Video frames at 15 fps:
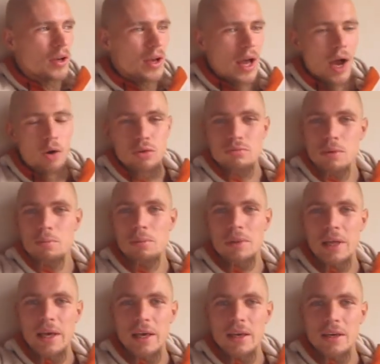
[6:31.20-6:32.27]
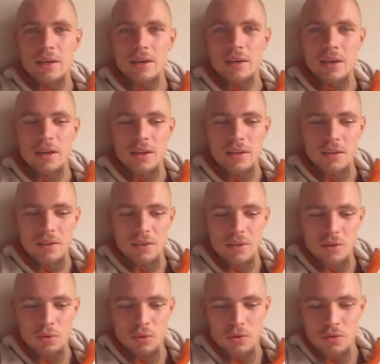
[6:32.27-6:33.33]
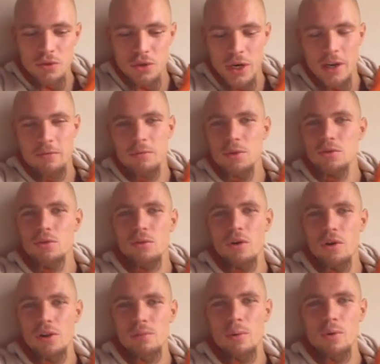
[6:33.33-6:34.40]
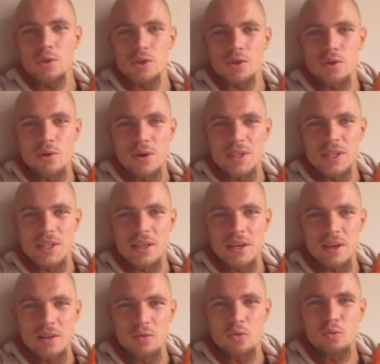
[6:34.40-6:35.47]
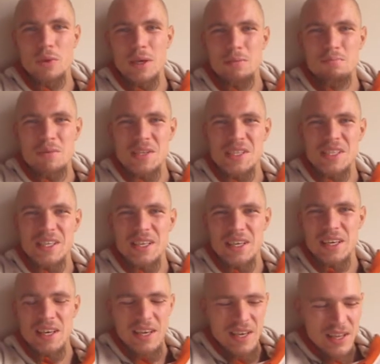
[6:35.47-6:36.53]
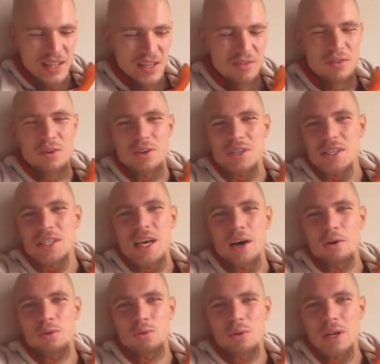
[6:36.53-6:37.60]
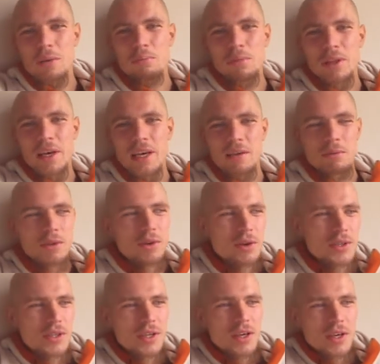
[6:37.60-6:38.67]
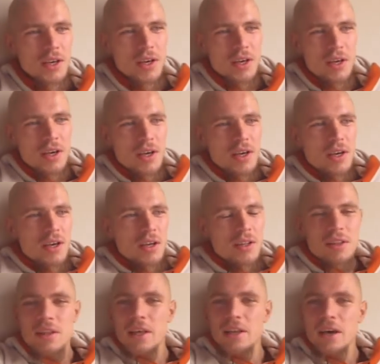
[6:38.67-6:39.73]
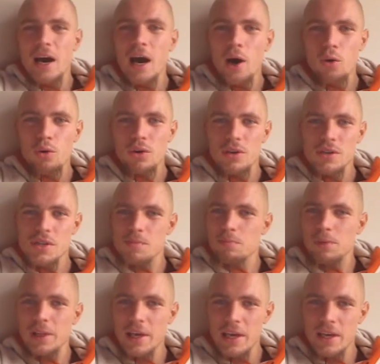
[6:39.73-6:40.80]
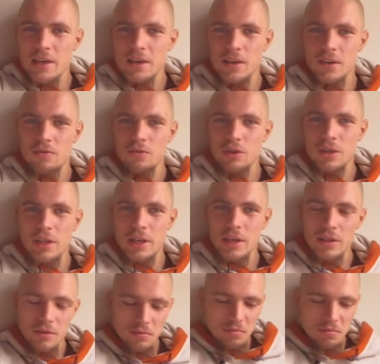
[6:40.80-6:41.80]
I would be playing and it would drive me to almost nausea. It would make me sick, the very sound when I'm playing, because 10 hours playing every day,